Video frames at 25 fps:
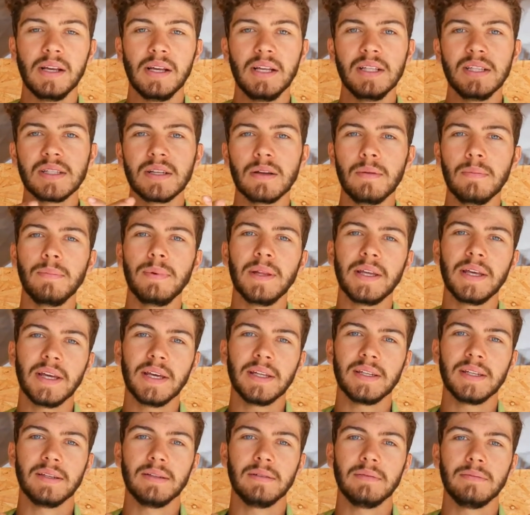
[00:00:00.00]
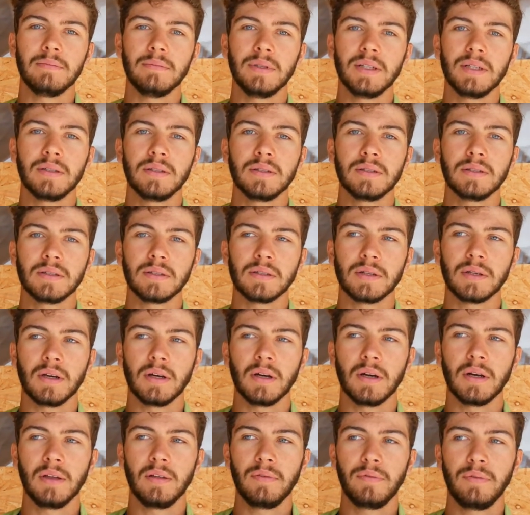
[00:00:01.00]
It's complicated, because
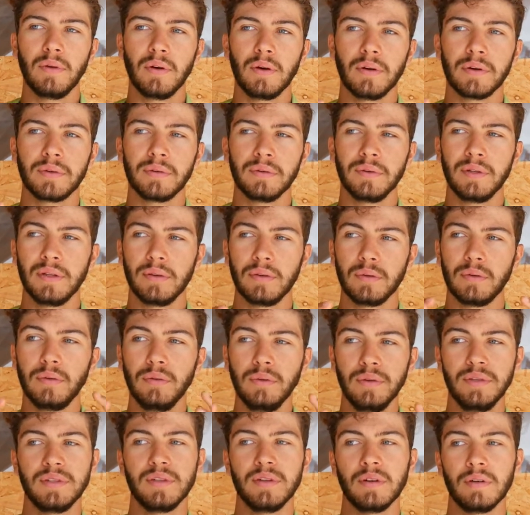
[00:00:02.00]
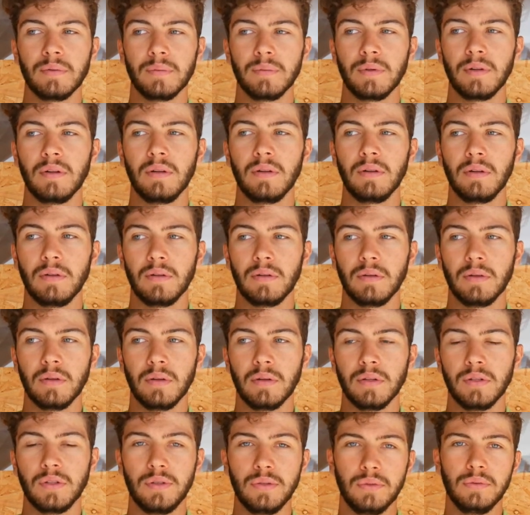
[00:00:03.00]
if you are in a good thermal,
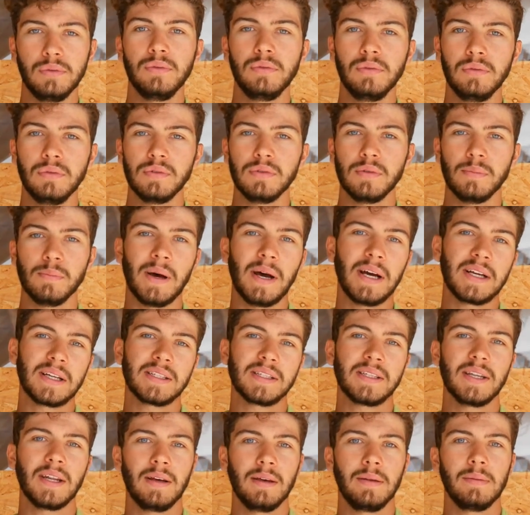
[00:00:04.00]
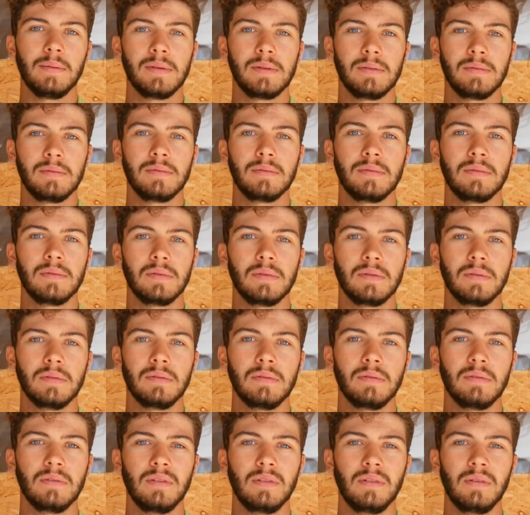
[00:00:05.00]
do the max time,
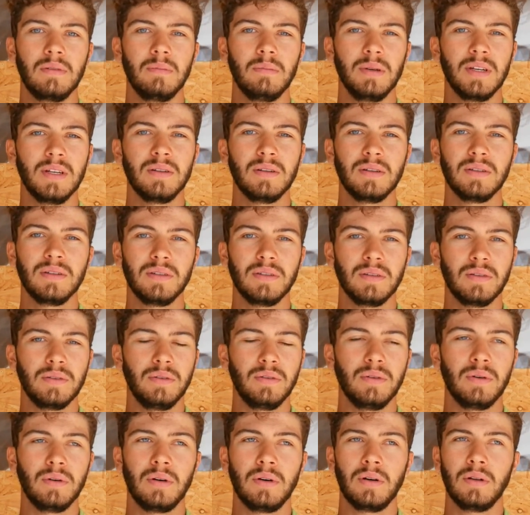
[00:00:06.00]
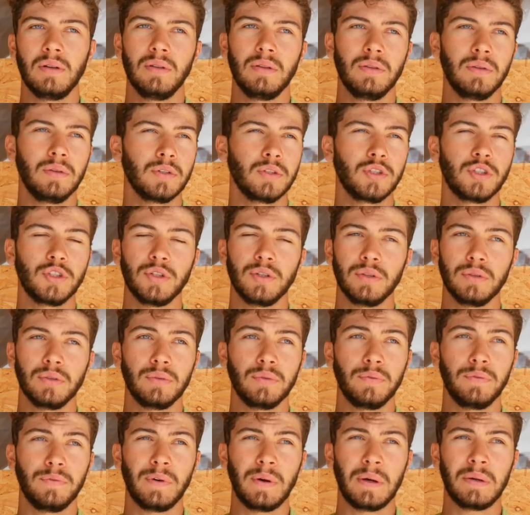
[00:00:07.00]
because you're not sure
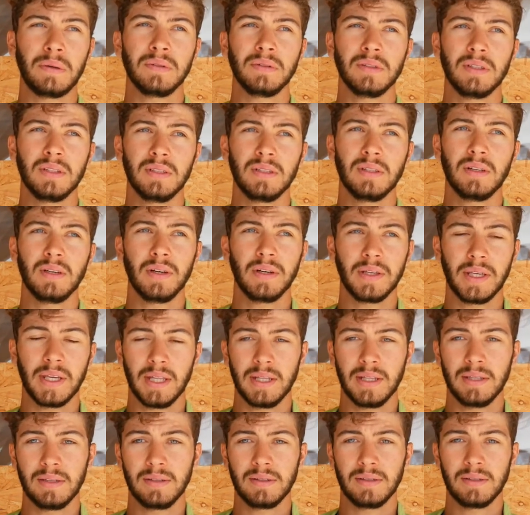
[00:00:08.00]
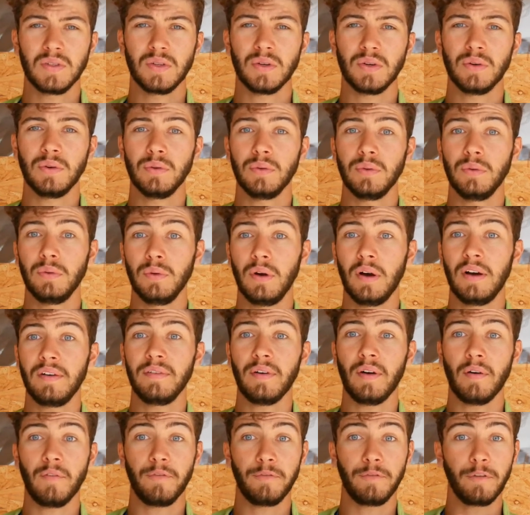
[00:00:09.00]
to find it again. So you
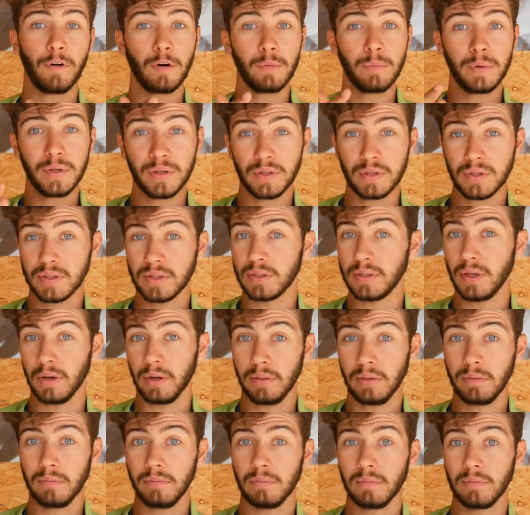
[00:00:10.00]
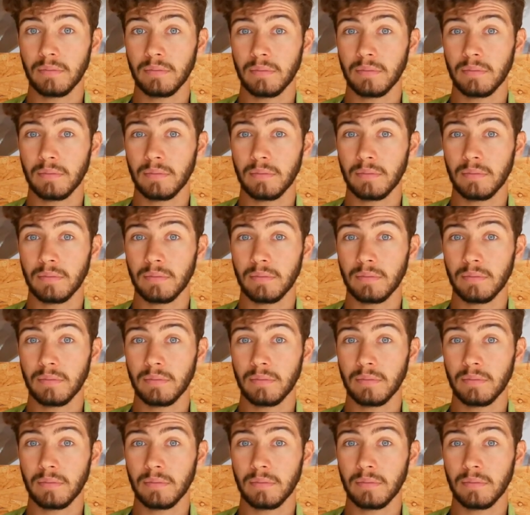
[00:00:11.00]
have 4 minutes done.